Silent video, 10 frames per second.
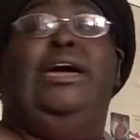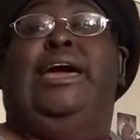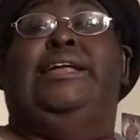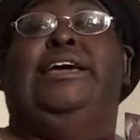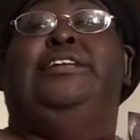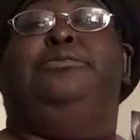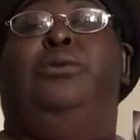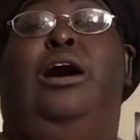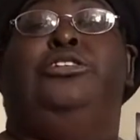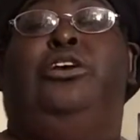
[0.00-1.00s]
And each
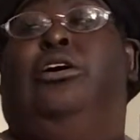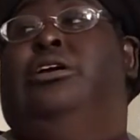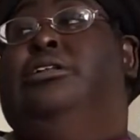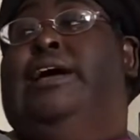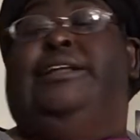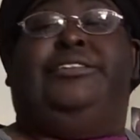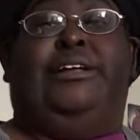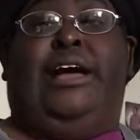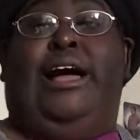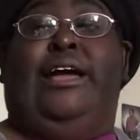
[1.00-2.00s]
doll had a set
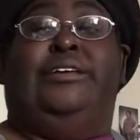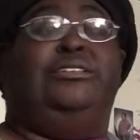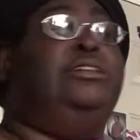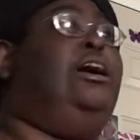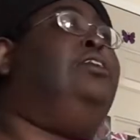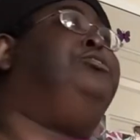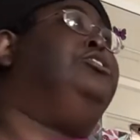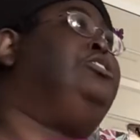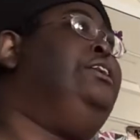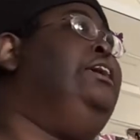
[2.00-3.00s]
of eyes.
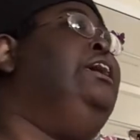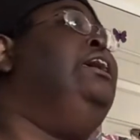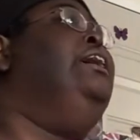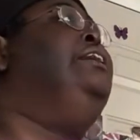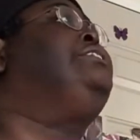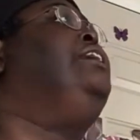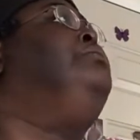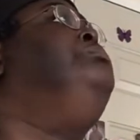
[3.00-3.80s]
Unfortunately, instead of